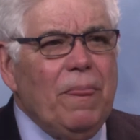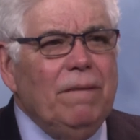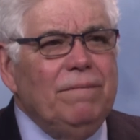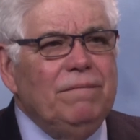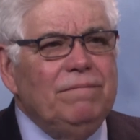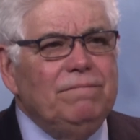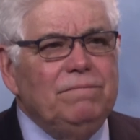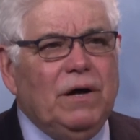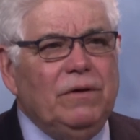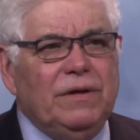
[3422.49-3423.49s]

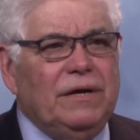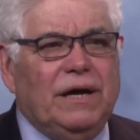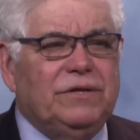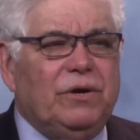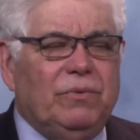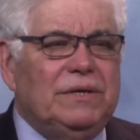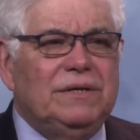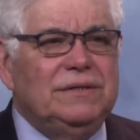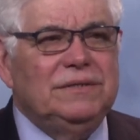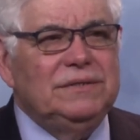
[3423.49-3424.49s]
categorization. No, they're not tier one.
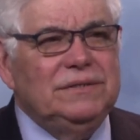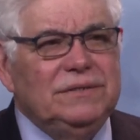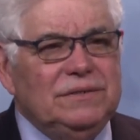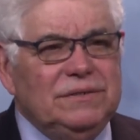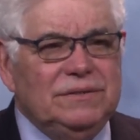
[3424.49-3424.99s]
I said say?